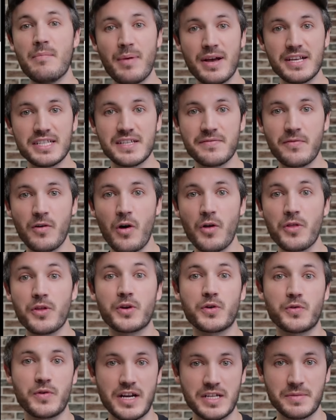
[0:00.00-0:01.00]
best of all, the
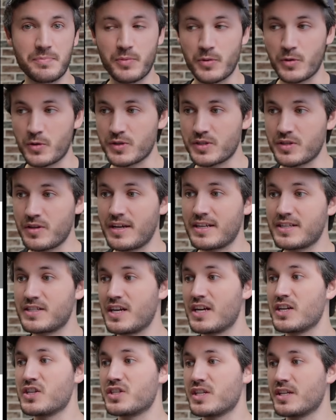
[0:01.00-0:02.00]
correct
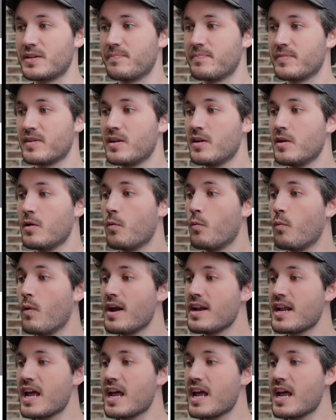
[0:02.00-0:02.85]
personalization. When